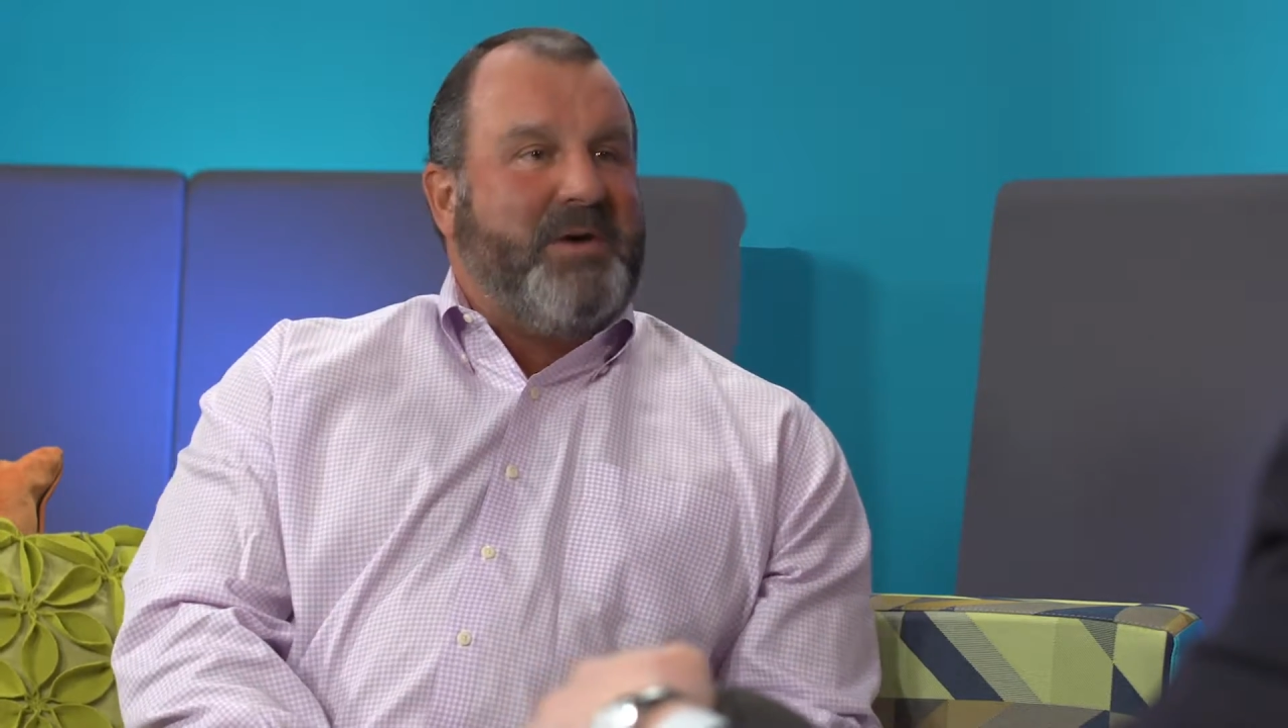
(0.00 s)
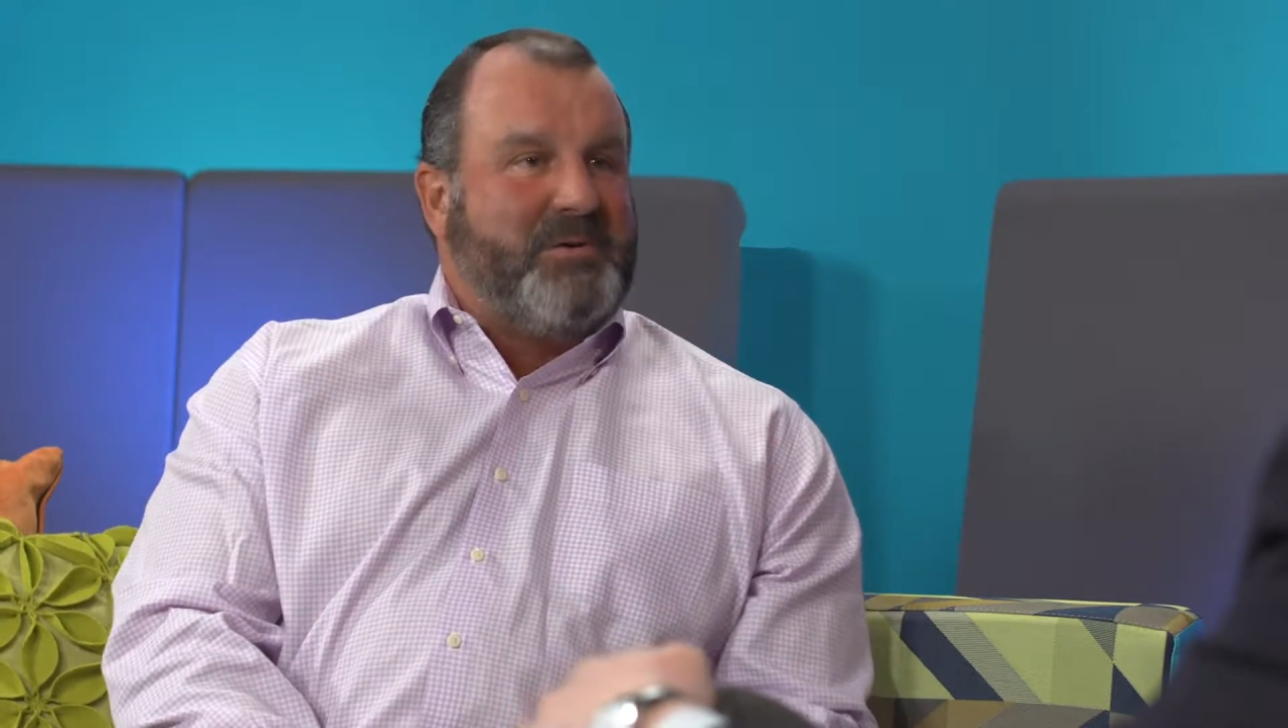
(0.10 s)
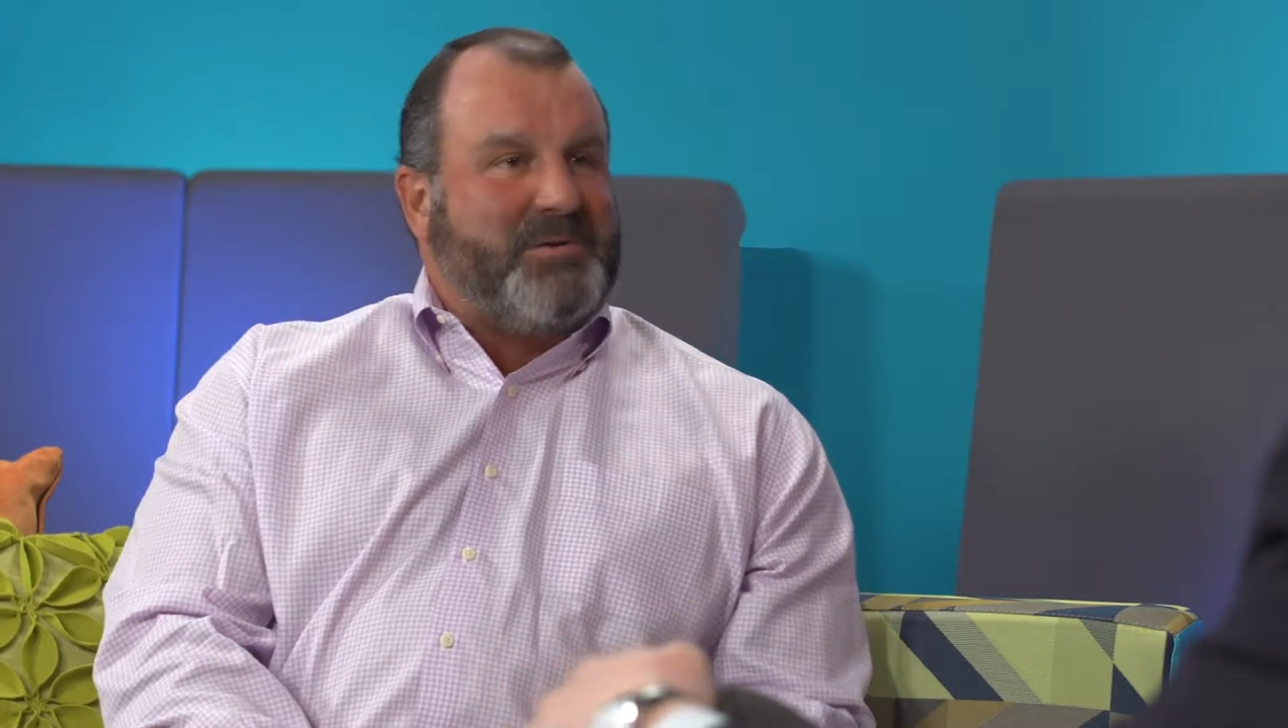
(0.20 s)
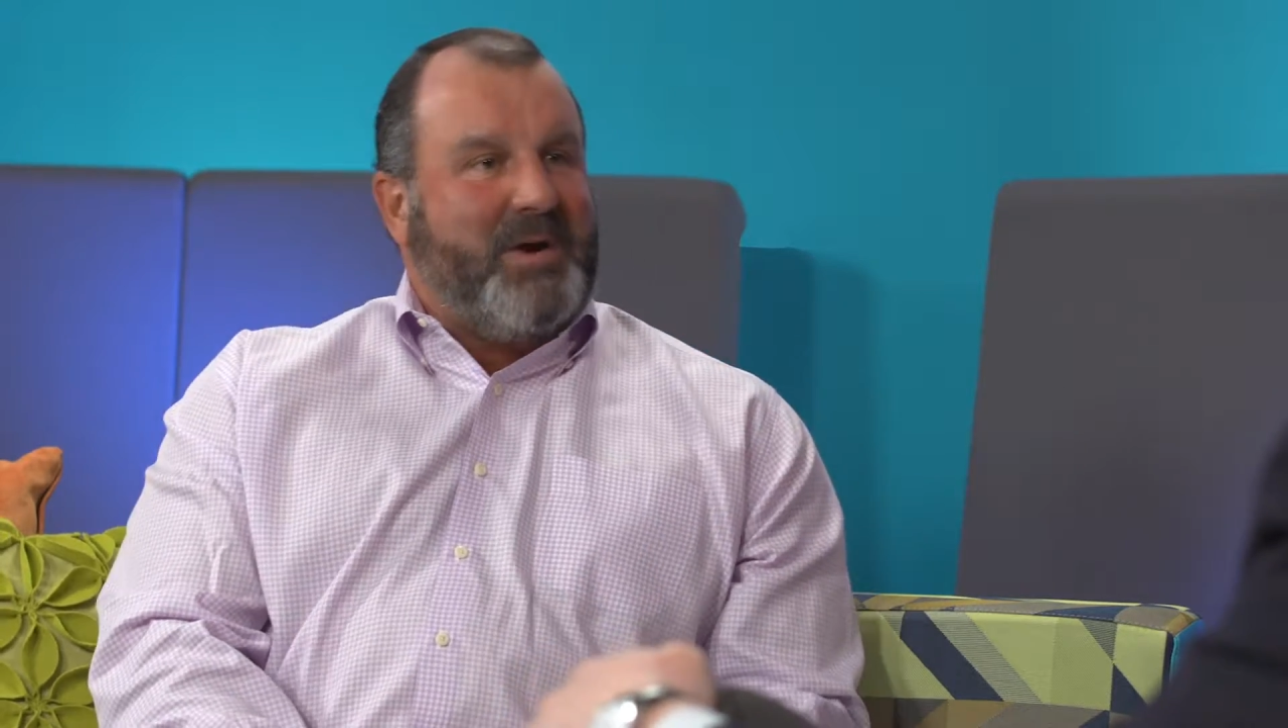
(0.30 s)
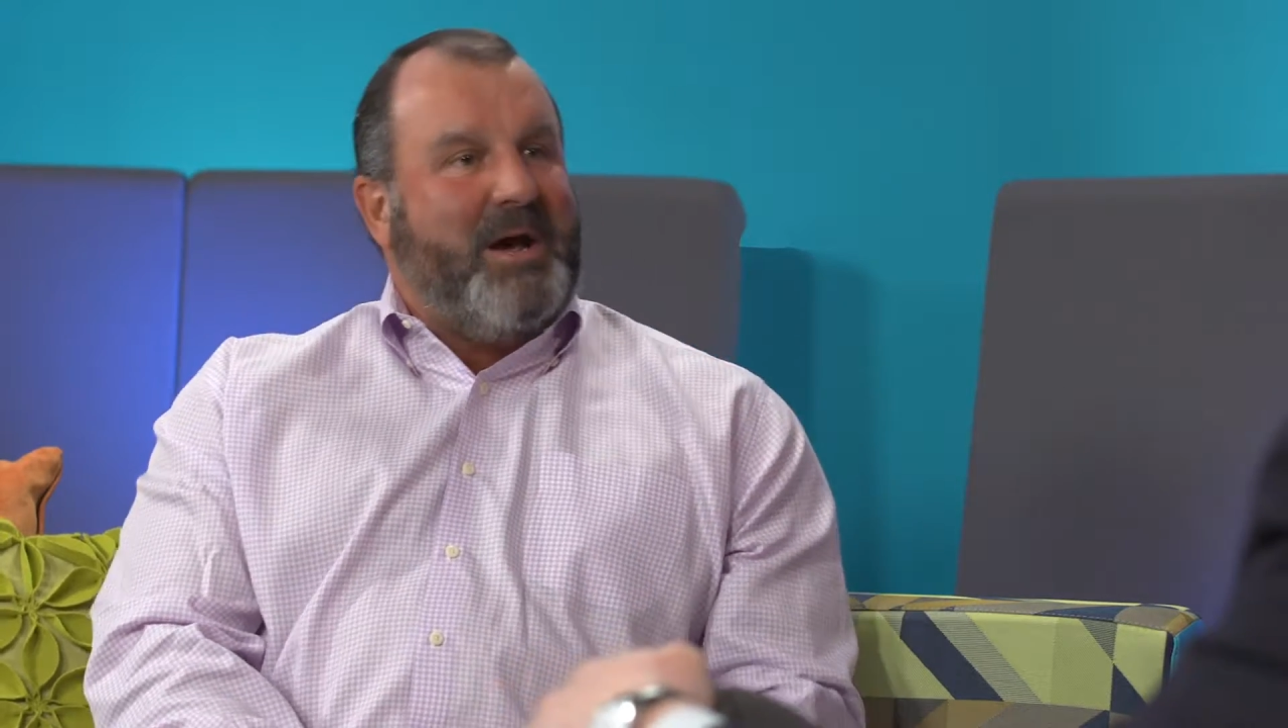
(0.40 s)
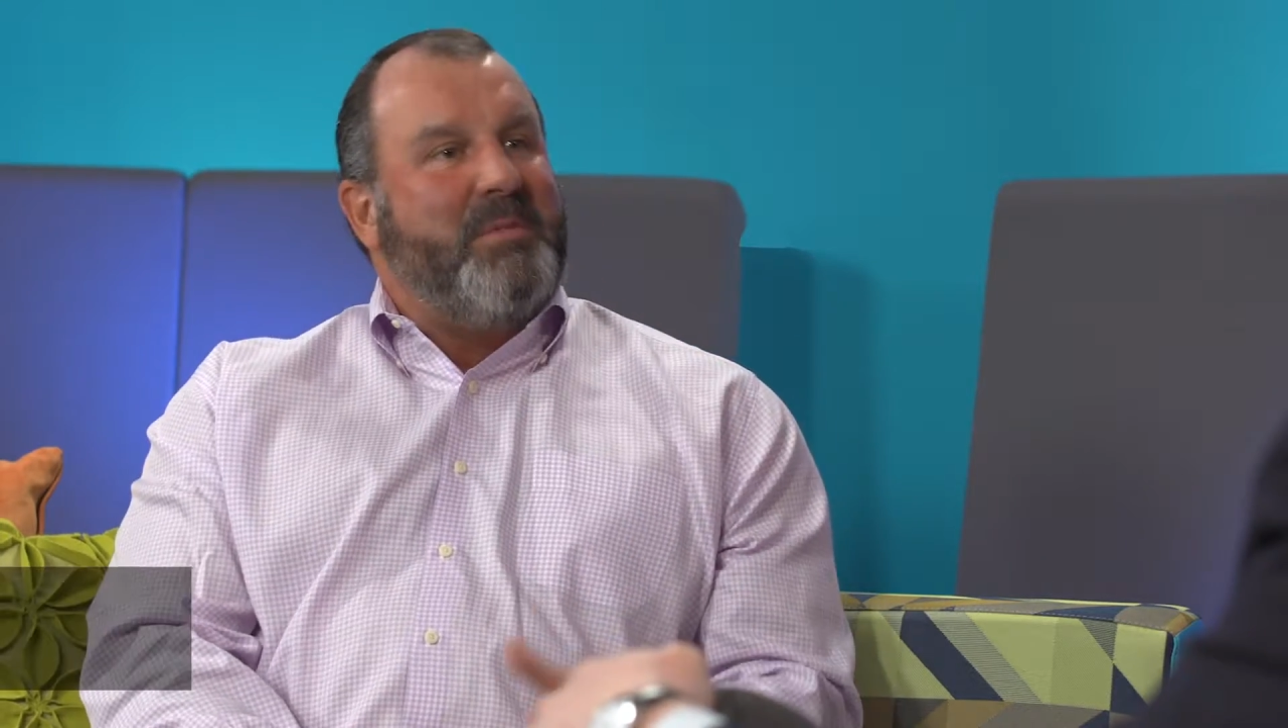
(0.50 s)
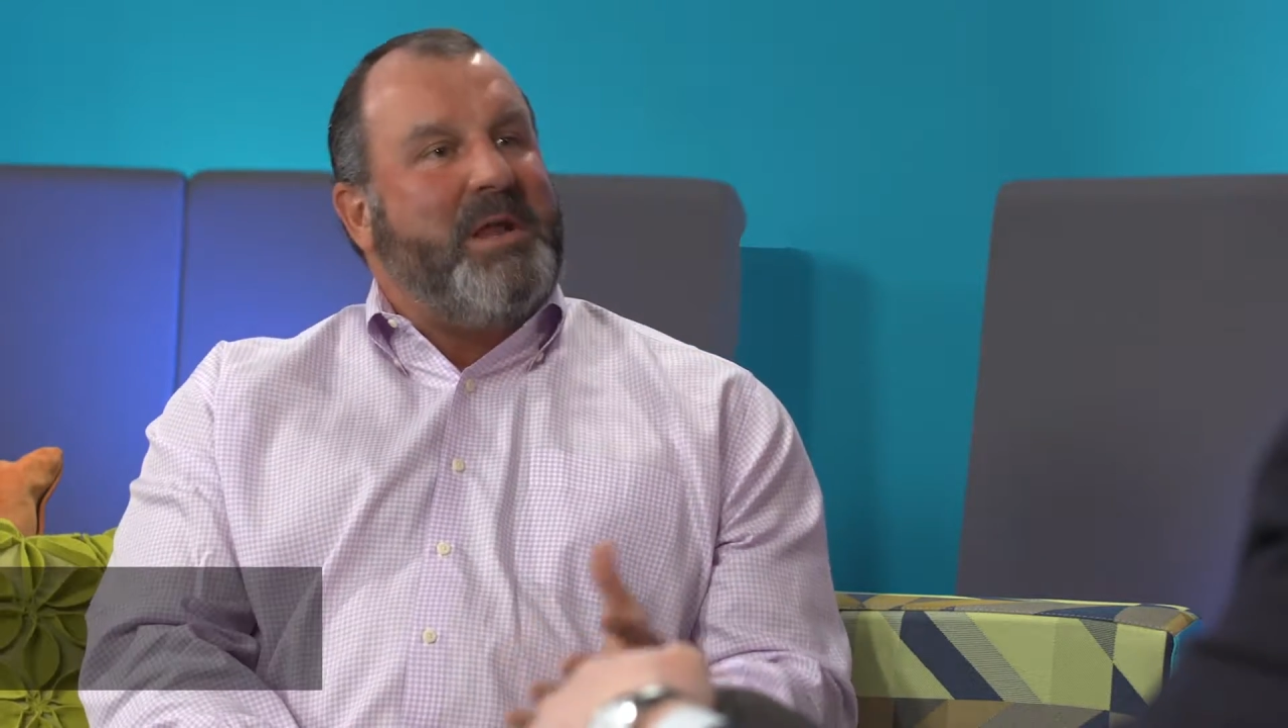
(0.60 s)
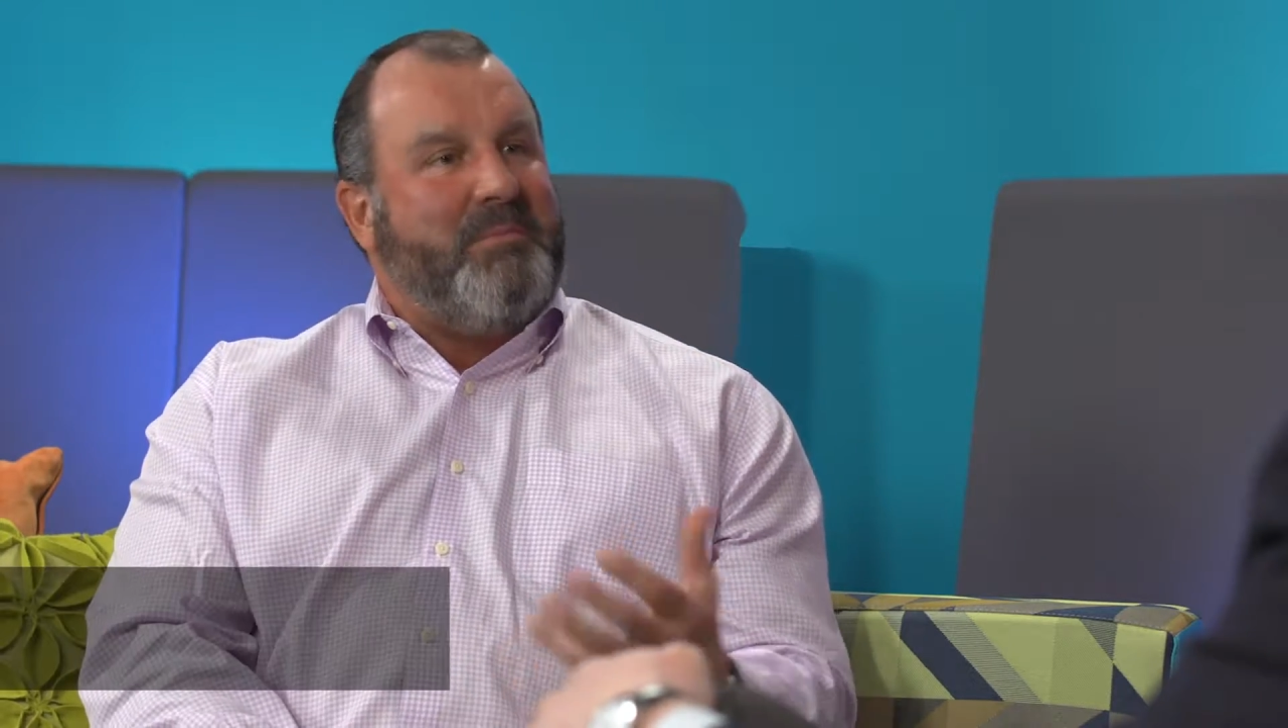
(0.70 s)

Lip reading: folks around me